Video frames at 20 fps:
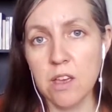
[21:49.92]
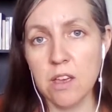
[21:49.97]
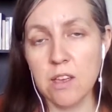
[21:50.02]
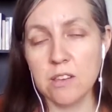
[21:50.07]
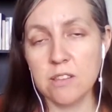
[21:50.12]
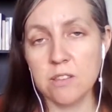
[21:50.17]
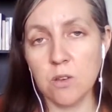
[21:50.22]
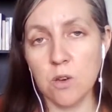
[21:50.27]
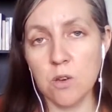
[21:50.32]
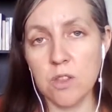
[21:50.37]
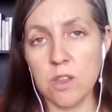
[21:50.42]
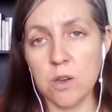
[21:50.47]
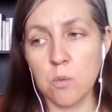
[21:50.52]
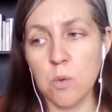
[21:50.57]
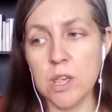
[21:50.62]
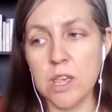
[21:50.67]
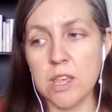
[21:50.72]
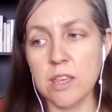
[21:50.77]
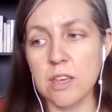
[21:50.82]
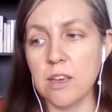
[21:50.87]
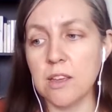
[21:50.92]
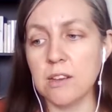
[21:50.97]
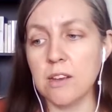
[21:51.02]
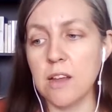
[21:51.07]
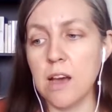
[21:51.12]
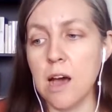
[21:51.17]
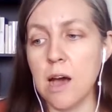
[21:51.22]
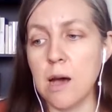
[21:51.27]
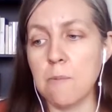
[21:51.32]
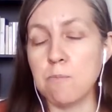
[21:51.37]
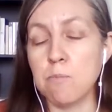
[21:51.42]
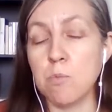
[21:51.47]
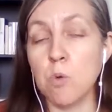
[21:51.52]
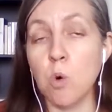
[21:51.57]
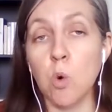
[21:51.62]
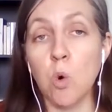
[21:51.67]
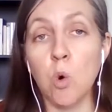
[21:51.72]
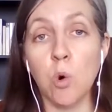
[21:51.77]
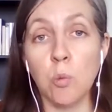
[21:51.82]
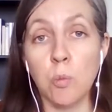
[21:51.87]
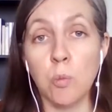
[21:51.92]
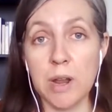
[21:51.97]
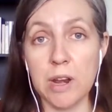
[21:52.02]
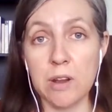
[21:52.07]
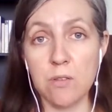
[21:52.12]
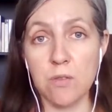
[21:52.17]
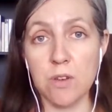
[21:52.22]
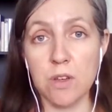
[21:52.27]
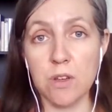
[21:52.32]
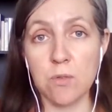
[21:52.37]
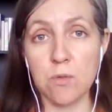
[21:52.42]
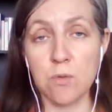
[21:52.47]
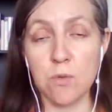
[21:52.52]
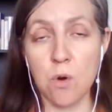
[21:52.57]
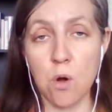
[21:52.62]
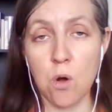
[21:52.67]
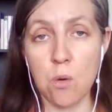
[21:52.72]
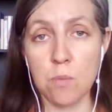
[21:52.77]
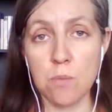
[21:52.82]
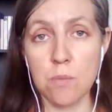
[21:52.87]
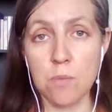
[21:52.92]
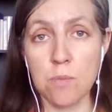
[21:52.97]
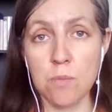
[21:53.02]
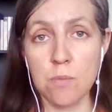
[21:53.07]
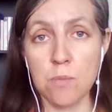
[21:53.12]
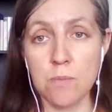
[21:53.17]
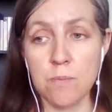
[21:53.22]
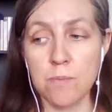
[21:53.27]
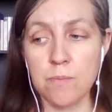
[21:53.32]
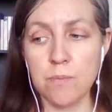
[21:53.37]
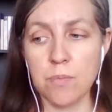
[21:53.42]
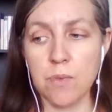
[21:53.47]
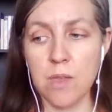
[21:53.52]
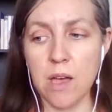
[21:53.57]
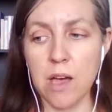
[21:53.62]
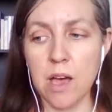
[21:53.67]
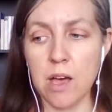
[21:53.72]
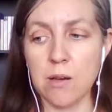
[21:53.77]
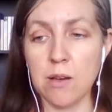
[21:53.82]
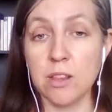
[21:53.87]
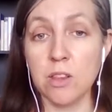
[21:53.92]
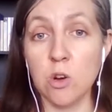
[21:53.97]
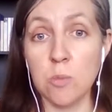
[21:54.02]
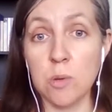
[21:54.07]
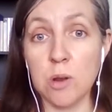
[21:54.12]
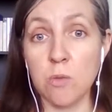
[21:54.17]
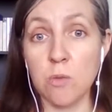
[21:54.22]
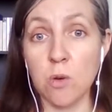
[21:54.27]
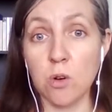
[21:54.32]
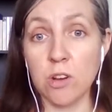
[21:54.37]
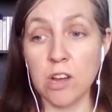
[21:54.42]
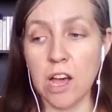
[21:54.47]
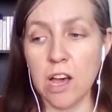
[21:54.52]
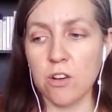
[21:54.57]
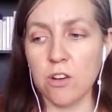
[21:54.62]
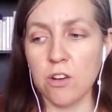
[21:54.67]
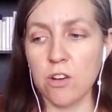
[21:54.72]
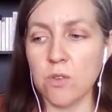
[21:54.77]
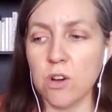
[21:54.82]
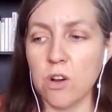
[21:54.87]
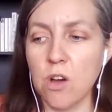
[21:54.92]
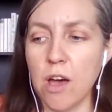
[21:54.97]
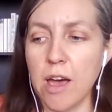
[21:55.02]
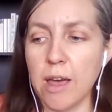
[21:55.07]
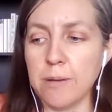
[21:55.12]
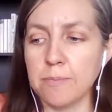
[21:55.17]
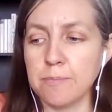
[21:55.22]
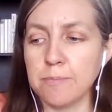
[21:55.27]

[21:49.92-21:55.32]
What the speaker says: so that we can all benefit from a little bit of On Guard overnight.